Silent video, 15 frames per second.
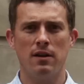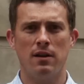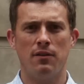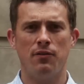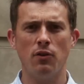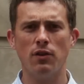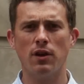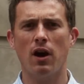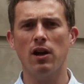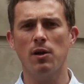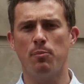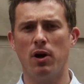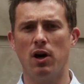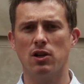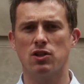If you're the kind
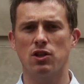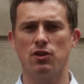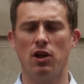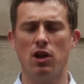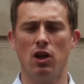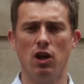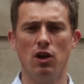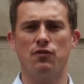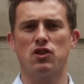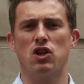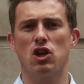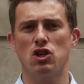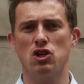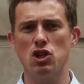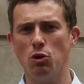of person that loves
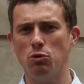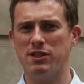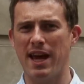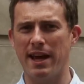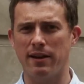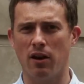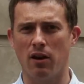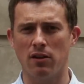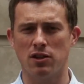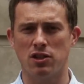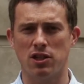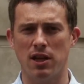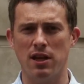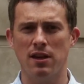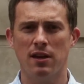new
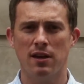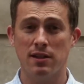technology,